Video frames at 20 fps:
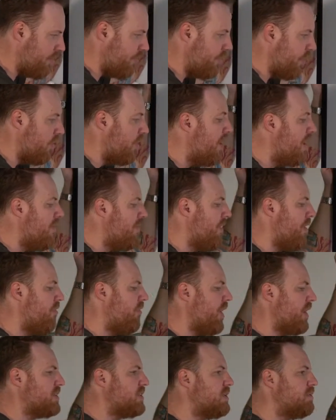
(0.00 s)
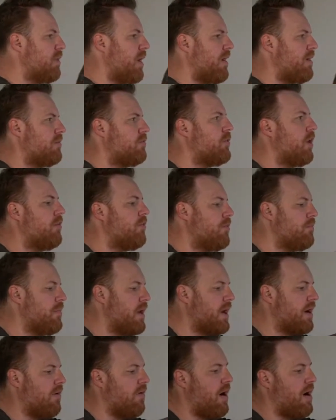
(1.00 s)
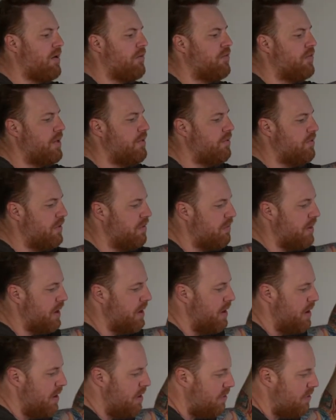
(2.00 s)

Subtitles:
So the sectioning pattern doesn't make a lot of sense to me.